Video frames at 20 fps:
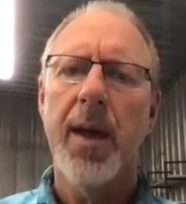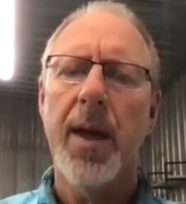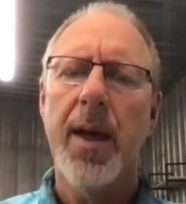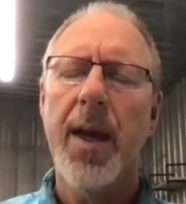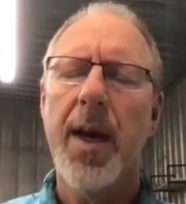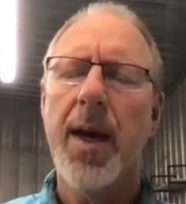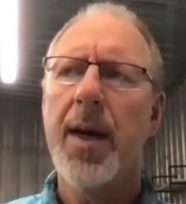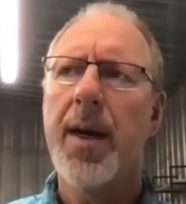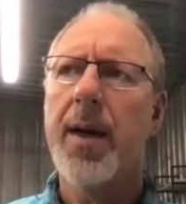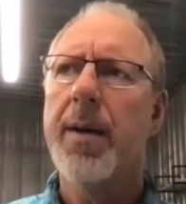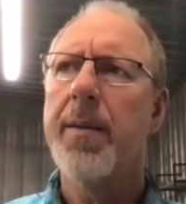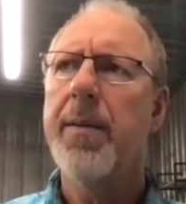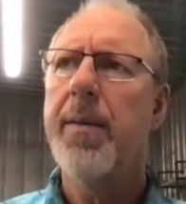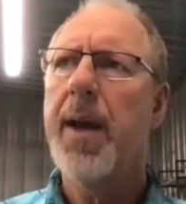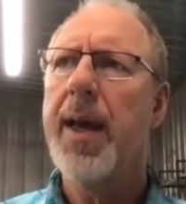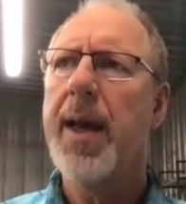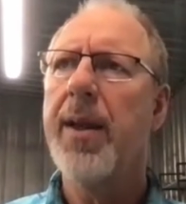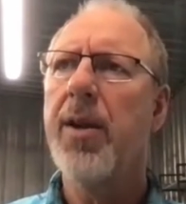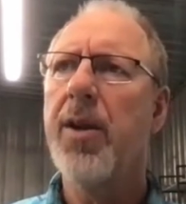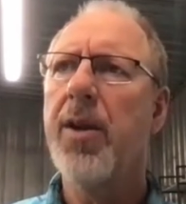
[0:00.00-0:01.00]

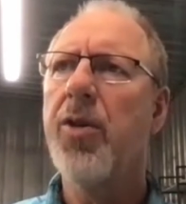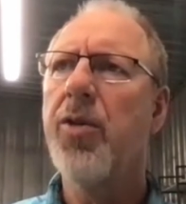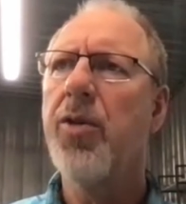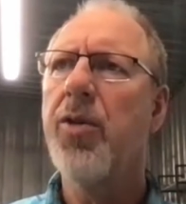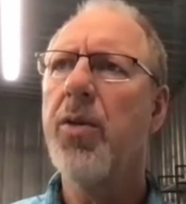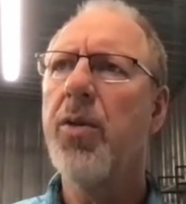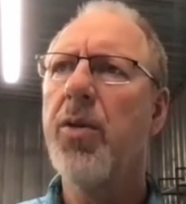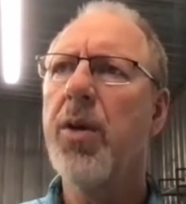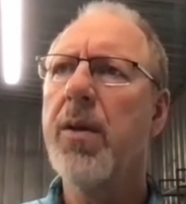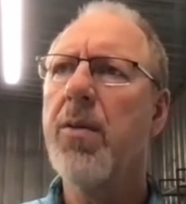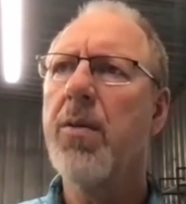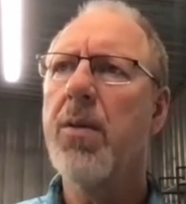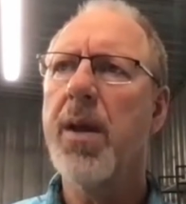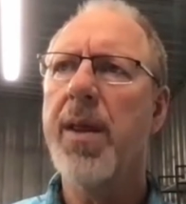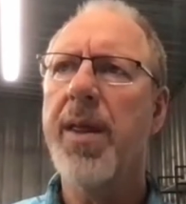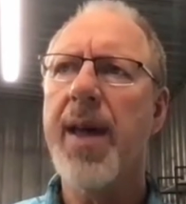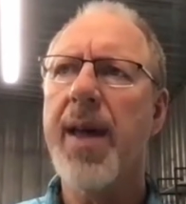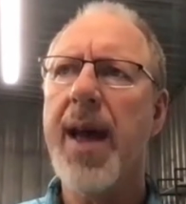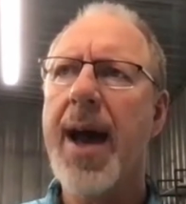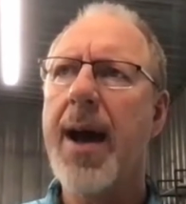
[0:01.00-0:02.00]
And to do it
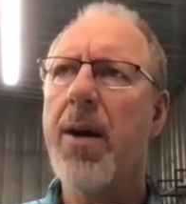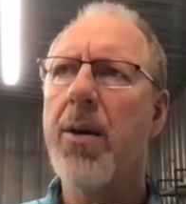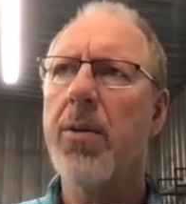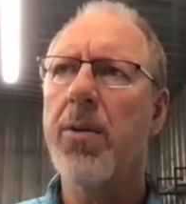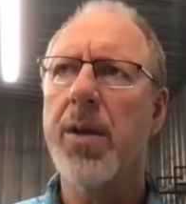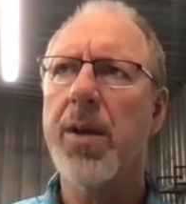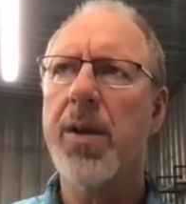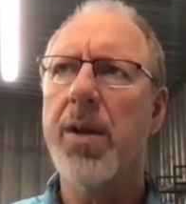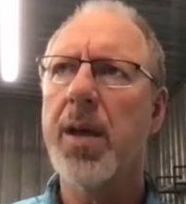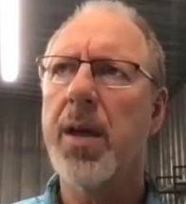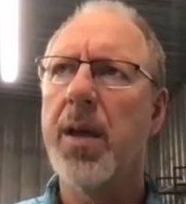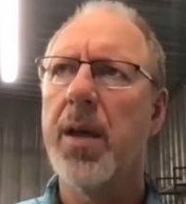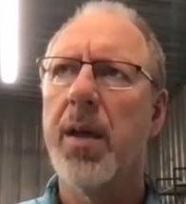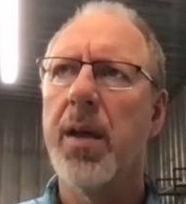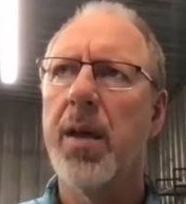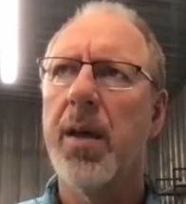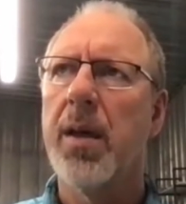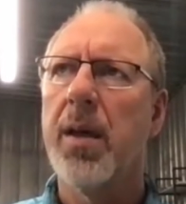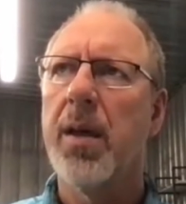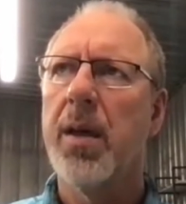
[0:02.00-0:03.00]
without,
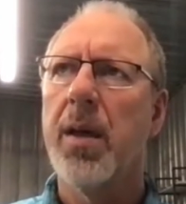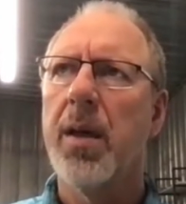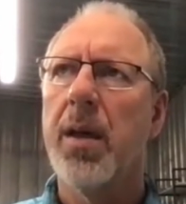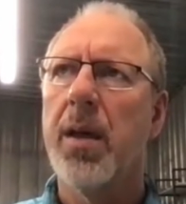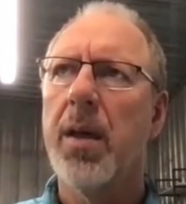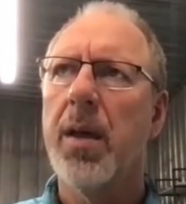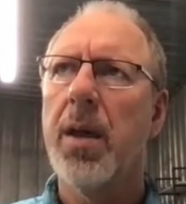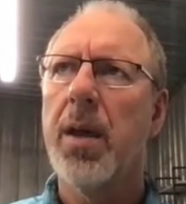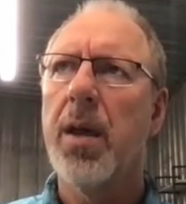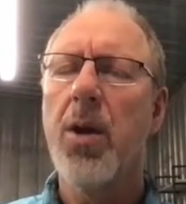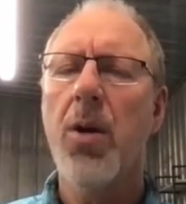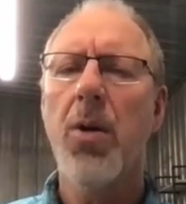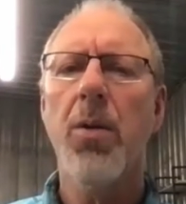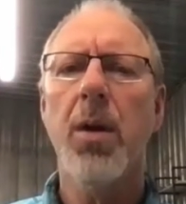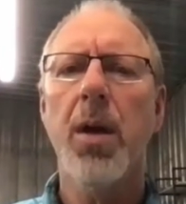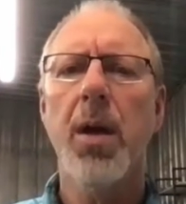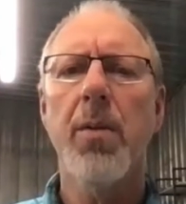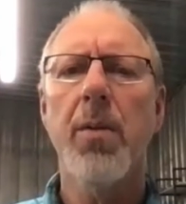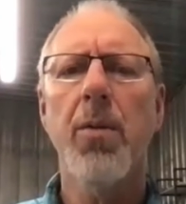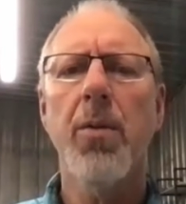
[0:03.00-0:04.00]

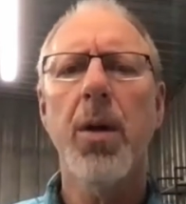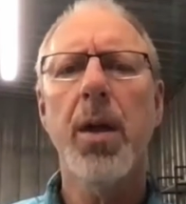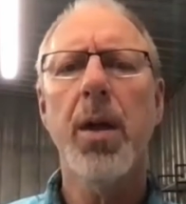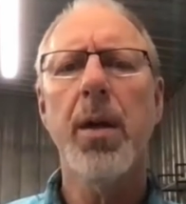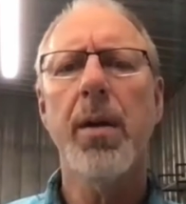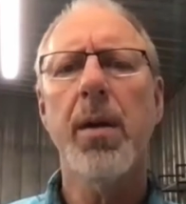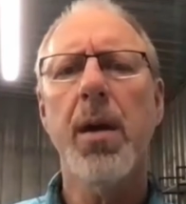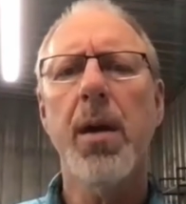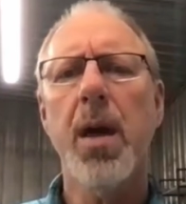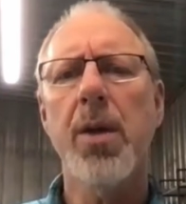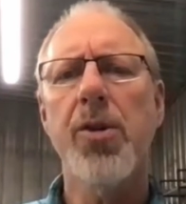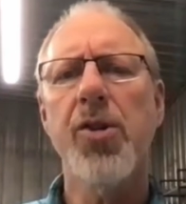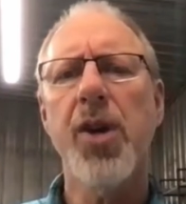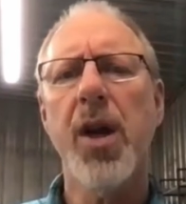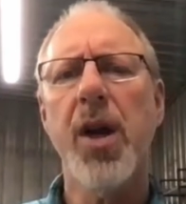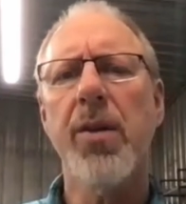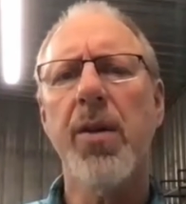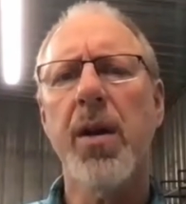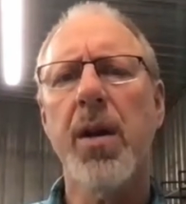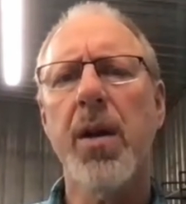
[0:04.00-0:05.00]
and when a
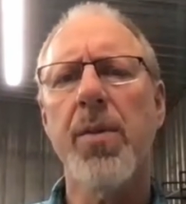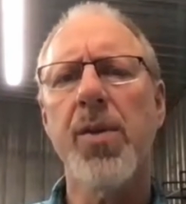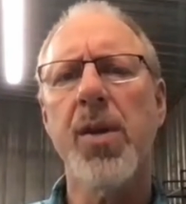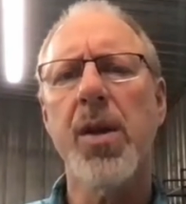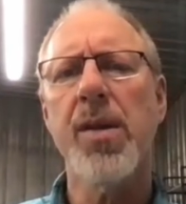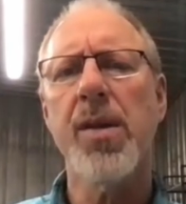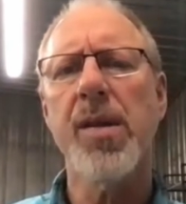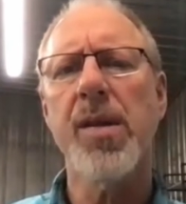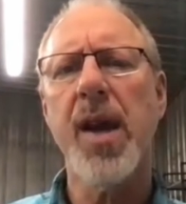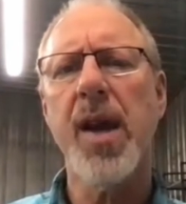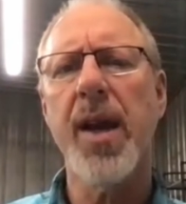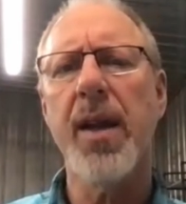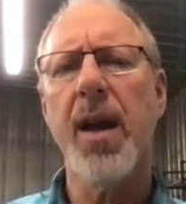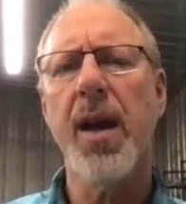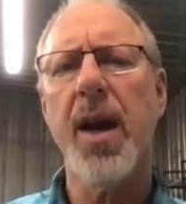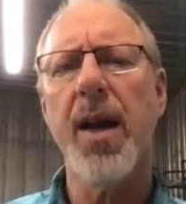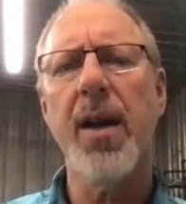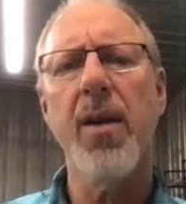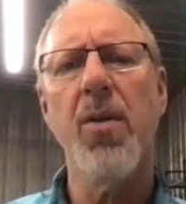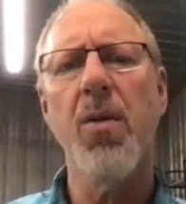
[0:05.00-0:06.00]
contractor comes on site,
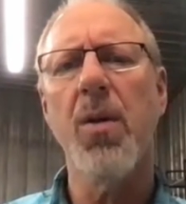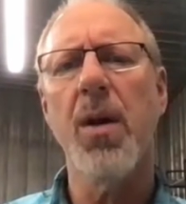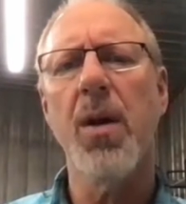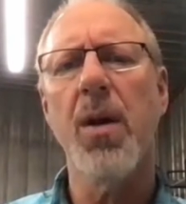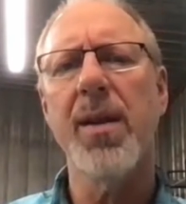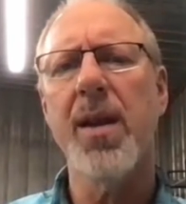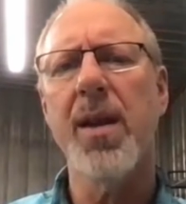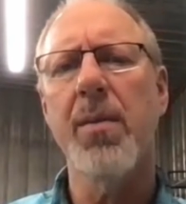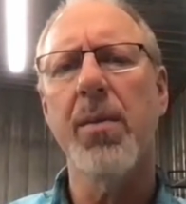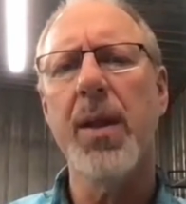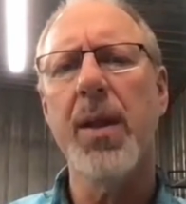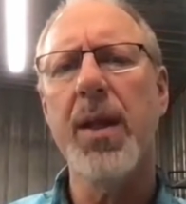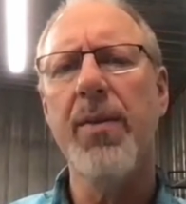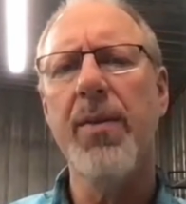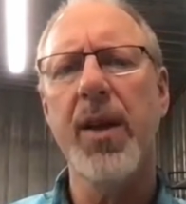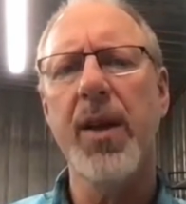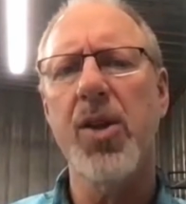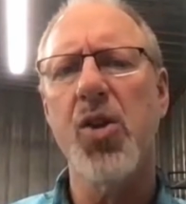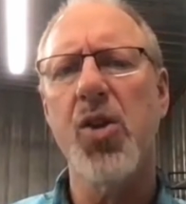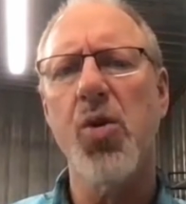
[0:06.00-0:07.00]
I don't want them
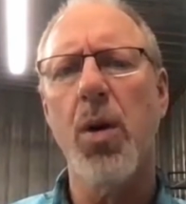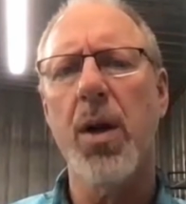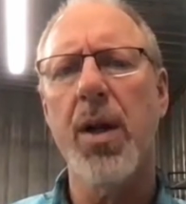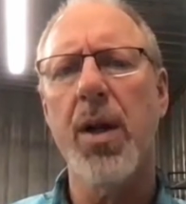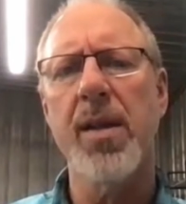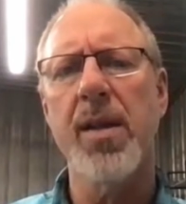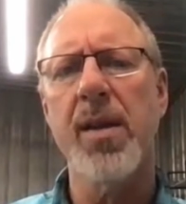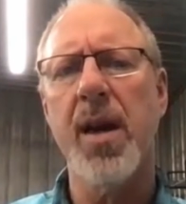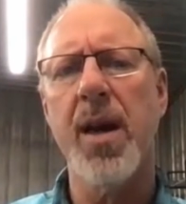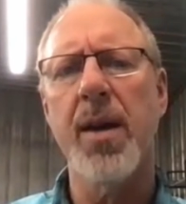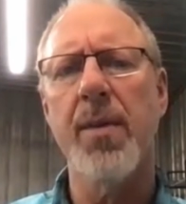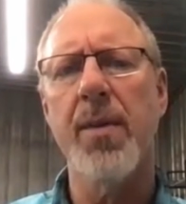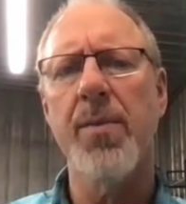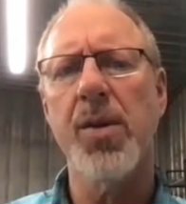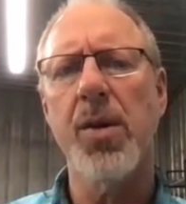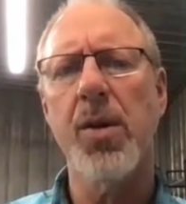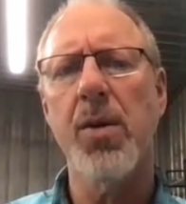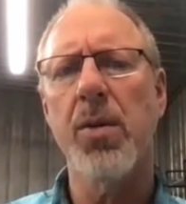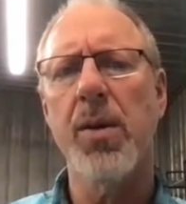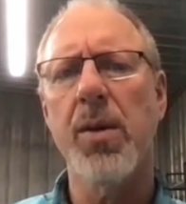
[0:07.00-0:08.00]
leaving 20 times
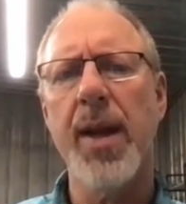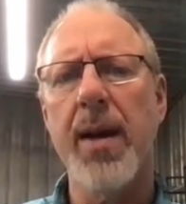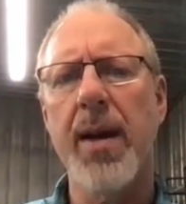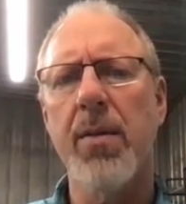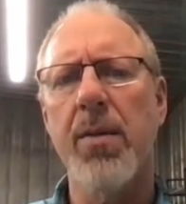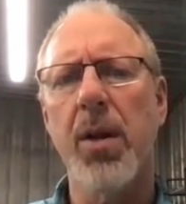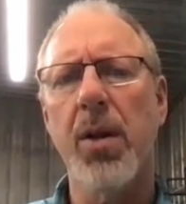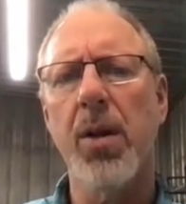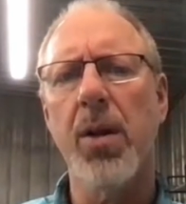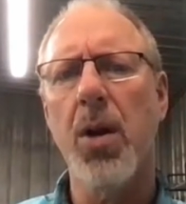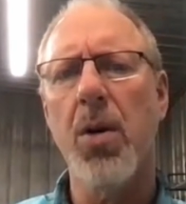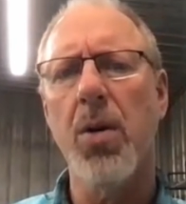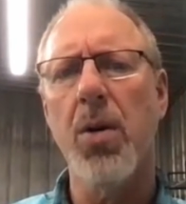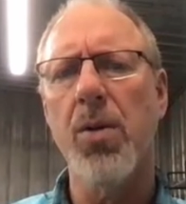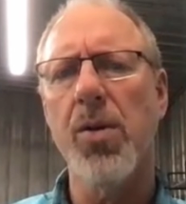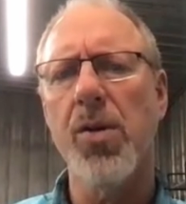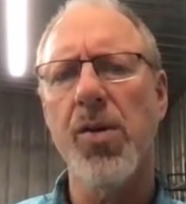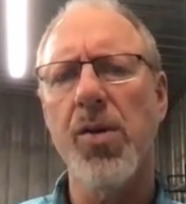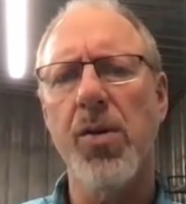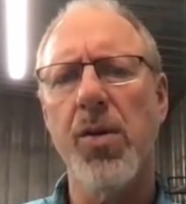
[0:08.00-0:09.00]
to go down to
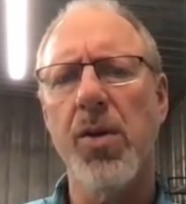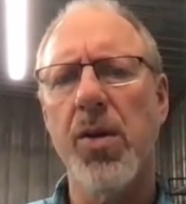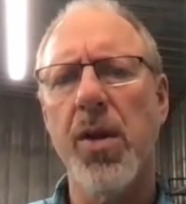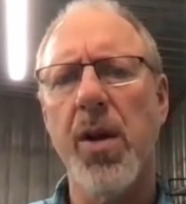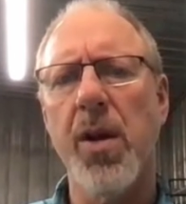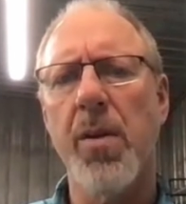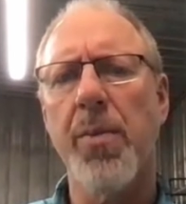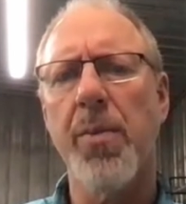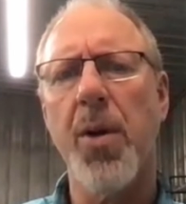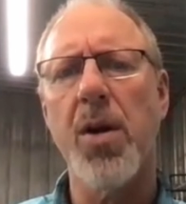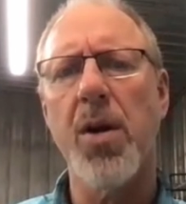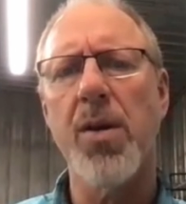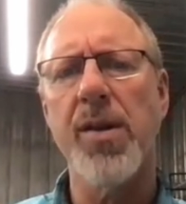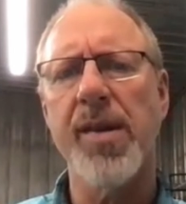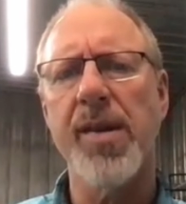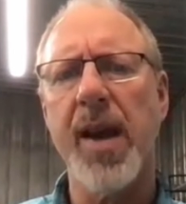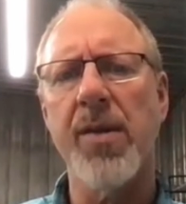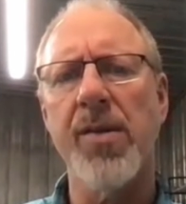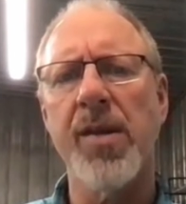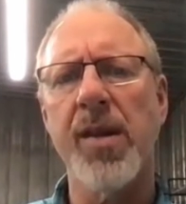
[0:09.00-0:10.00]
Lowe's or to their parts
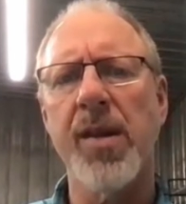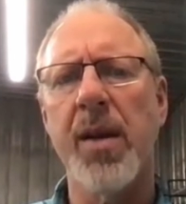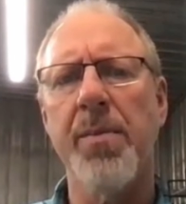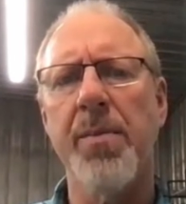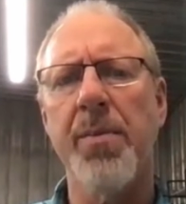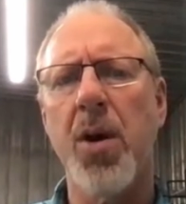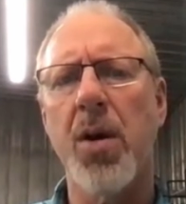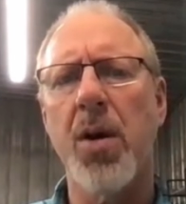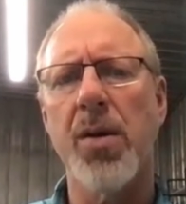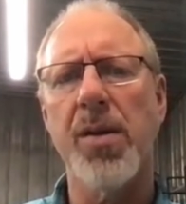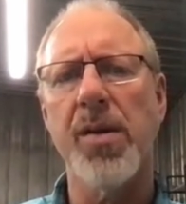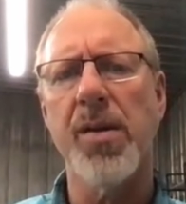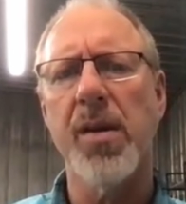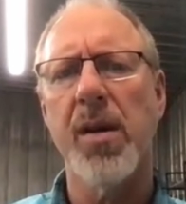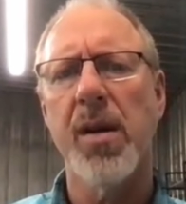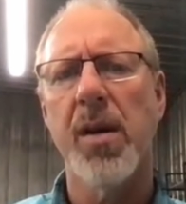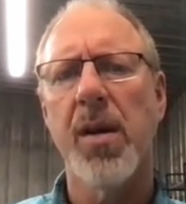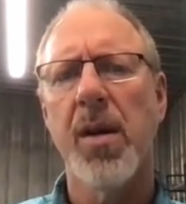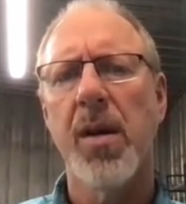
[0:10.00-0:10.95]
house to get parts.